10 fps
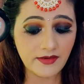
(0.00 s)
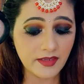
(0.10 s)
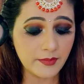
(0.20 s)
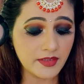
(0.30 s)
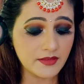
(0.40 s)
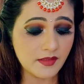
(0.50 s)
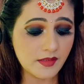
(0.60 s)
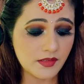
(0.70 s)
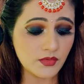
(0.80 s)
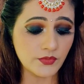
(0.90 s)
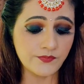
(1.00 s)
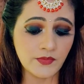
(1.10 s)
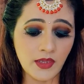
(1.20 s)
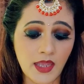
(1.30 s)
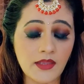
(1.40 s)
recommend this too.
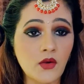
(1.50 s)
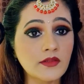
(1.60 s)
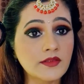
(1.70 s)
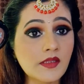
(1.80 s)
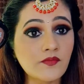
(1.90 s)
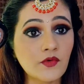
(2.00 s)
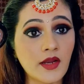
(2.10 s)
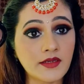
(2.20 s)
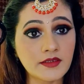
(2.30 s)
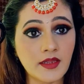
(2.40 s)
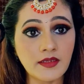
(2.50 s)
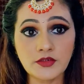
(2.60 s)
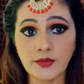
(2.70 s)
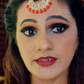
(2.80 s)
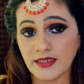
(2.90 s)
I got this for
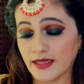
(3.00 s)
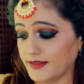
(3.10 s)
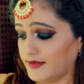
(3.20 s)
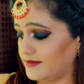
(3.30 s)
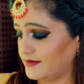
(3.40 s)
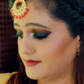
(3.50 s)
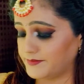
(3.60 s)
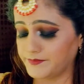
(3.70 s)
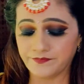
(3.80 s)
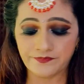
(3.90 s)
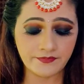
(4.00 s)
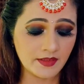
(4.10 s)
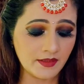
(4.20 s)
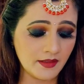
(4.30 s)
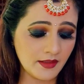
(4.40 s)
$129.
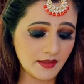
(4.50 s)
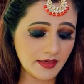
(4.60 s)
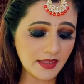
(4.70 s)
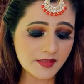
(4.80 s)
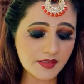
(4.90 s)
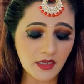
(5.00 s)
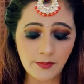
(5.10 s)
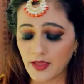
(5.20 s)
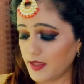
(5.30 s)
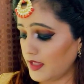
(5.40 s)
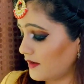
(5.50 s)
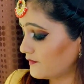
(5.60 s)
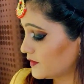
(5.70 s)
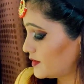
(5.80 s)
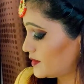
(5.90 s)
Next up, I
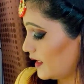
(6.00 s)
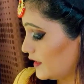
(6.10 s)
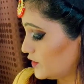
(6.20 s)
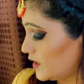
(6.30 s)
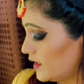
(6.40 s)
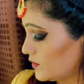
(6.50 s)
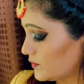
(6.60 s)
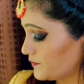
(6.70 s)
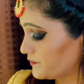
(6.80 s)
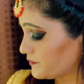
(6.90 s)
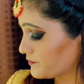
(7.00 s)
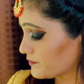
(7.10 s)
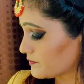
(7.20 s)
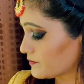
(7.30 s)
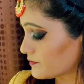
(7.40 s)
have this eyeshadow.
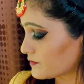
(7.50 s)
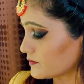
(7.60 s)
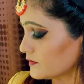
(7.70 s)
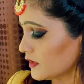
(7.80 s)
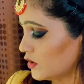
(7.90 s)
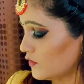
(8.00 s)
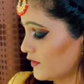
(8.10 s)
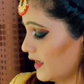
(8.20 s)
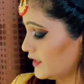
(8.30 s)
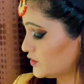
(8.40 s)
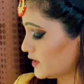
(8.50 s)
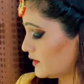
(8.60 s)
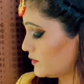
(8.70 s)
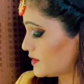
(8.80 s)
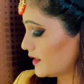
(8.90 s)
Now for
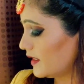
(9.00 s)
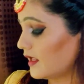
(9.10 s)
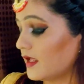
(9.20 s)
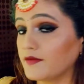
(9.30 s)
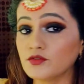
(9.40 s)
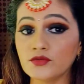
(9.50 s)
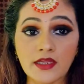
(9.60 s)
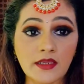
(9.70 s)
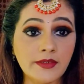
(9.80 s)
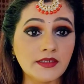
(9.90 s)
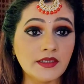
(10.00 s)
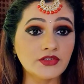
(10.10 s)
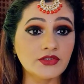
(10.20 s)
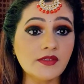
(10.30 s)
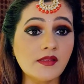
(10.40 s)
eyeshadows, again I have two
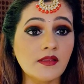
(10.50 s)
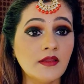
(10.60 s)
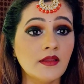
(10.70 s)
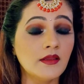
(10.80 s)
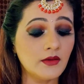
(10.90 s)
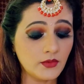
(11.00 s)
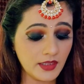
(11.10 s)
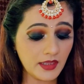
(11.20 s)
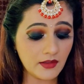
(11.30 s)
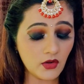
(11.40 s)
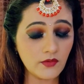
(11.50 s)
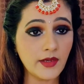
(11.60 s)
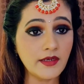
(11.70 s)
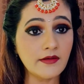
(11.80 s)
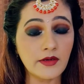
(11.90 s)
recommendations. Okay, I got
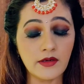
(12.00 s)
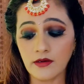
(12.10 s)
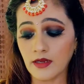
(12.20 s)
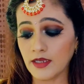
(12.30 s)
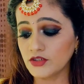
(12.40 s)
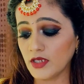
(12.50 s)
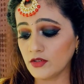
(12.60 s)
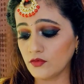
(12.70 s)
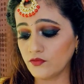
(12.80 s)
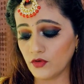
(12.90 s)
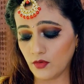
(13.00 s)
one eyeshadow